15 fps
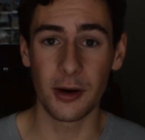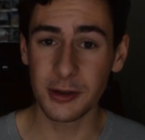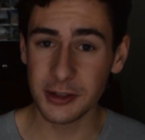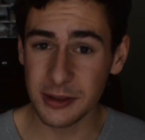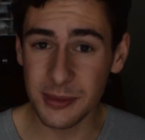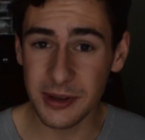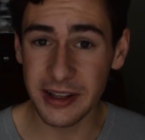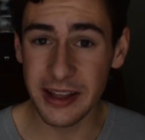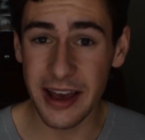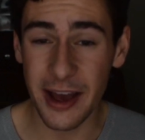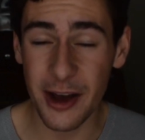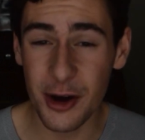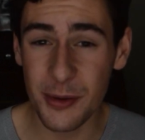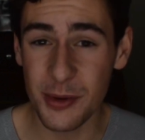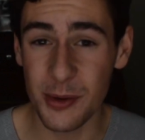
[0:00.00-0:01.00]
Ultimately, I
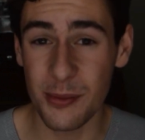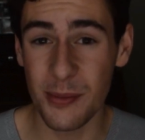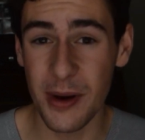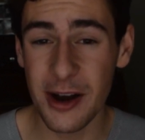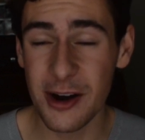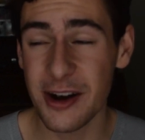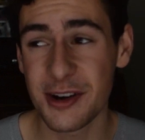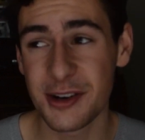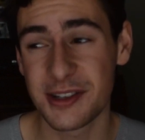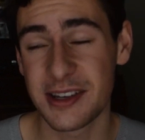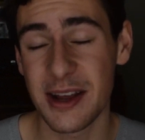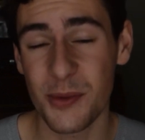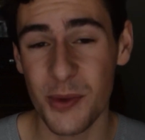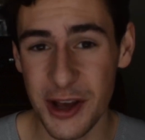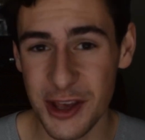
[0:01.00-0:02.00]
hope you better
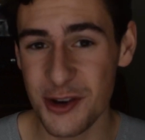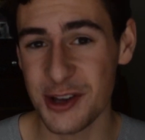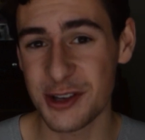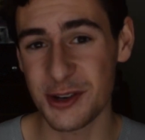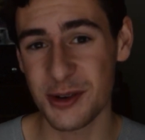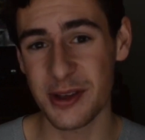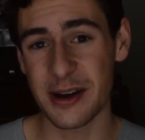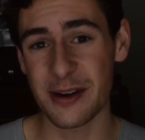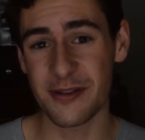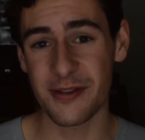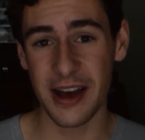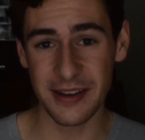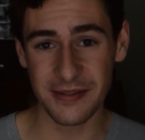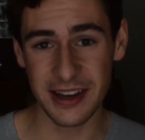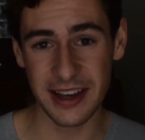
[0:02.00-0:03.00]
understand what you can do there in
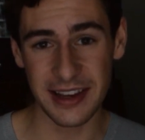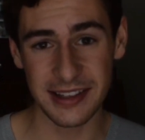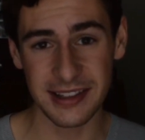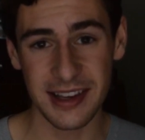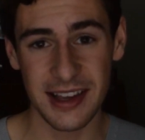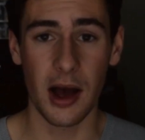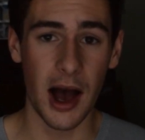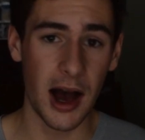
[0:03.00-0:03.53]
5 days.